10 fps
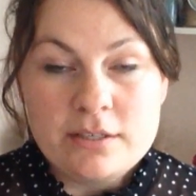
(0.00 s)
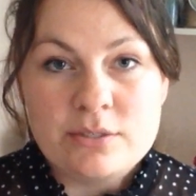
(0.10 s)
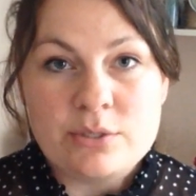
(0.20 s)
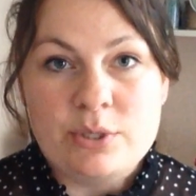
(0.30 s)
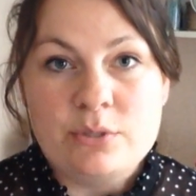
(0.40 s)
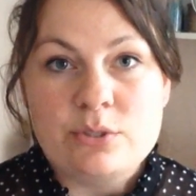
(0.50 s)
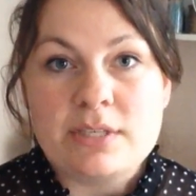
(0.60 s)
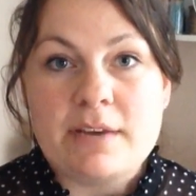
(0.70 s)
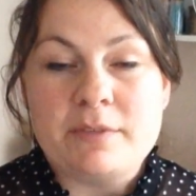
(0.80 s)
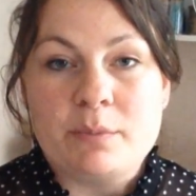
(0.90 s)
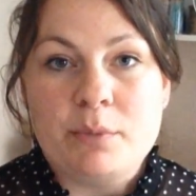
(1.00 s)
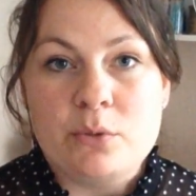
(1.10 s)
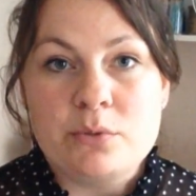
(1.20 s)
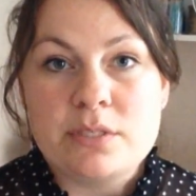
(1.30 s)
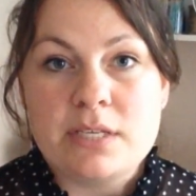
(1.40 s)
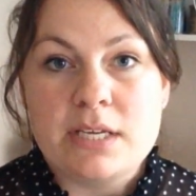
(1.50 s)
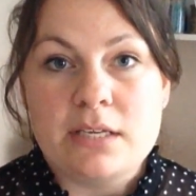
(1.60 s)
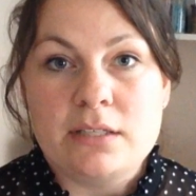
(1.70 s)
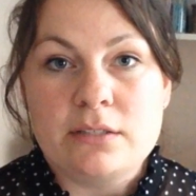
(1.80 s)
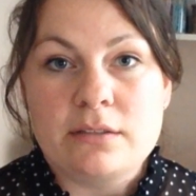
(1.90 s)
So you just have to post
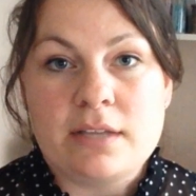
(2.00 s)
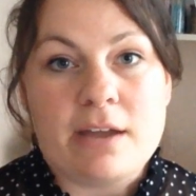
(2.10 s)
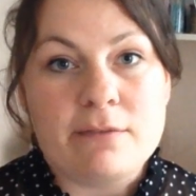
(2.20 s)
in the